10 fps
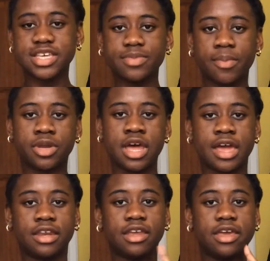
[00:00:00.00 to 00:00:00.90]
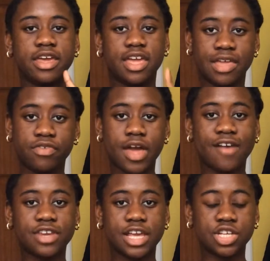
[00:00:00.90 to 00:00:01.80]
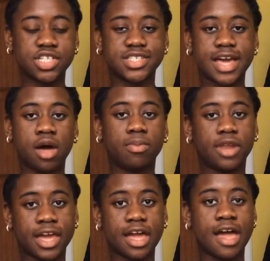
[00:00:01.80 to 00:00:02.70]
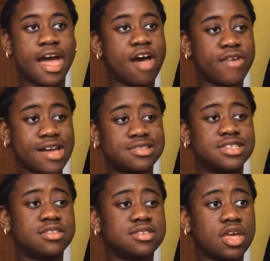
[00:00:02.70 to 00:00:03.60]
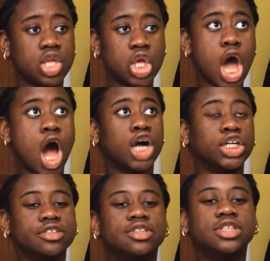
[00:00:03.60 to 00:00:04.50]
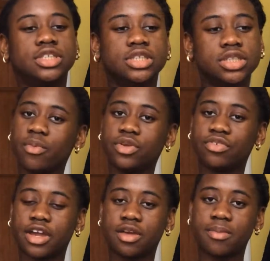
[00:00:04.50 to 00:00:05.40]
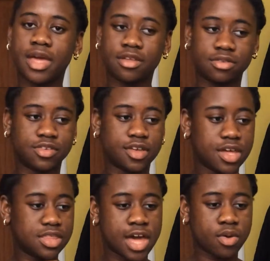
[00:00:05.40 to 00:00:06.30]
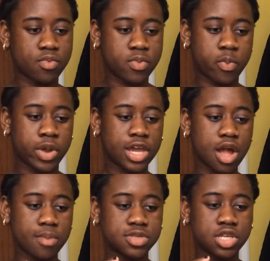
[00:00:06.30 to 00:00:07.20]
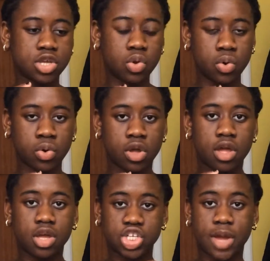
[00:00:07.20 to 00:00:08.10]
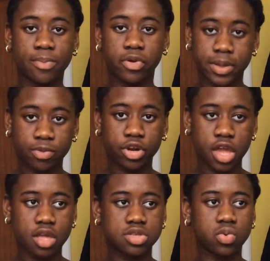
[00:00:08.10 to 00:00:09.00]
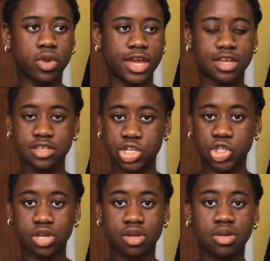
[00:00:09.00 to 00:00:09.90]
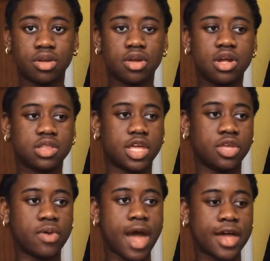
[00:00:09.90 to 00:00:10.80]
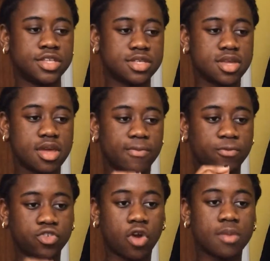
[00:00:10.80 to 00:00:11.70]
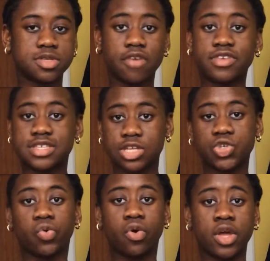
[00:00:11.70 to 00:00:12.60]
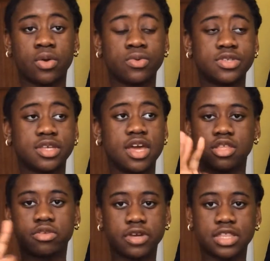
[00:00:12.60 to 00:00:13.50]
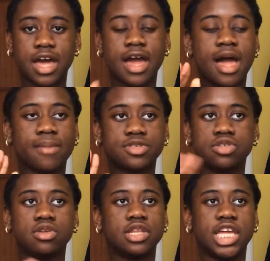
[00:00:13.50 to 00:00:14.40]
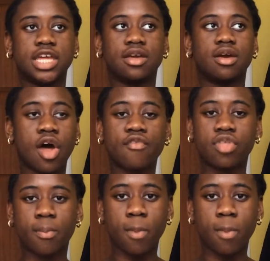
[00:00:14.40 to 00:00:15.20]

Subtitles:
tip number 9. If you have an itchy scalp like I have had since young, I would recommend that when it comes to your shampooing products or like conditioner, that you add drops of essential oils. And the 3 that I absolutely love the